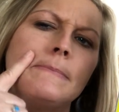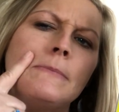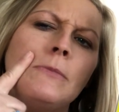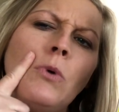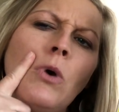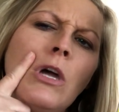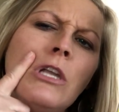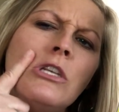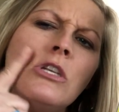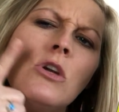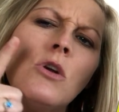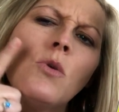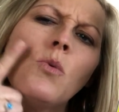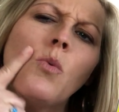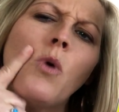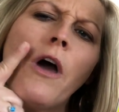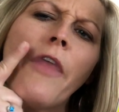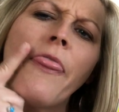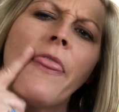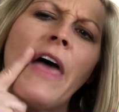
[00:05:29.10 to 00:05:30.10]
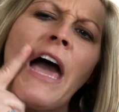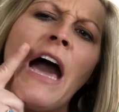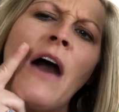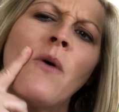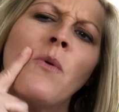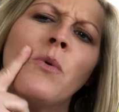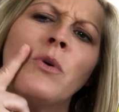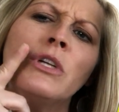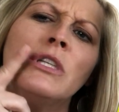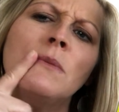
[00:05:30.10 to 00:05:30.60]
Wonder what
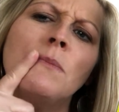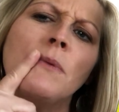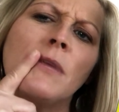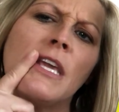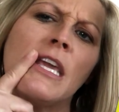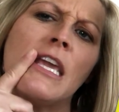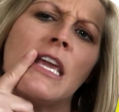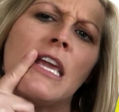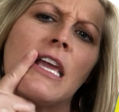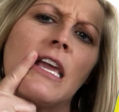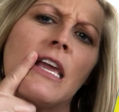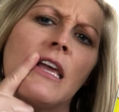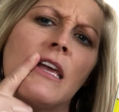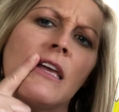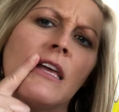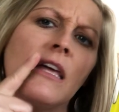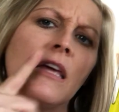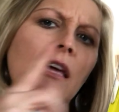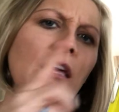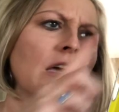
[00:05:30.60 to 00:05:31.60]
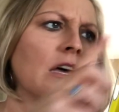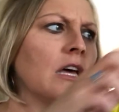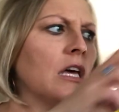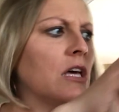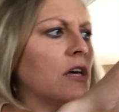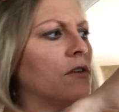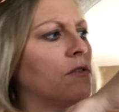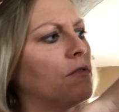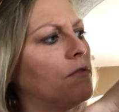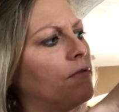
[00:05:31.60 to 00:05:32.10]
that would be.
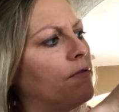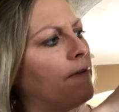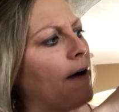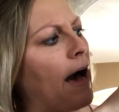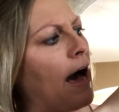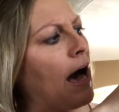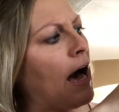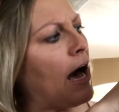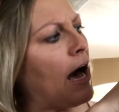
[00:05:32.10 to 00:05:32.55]
5,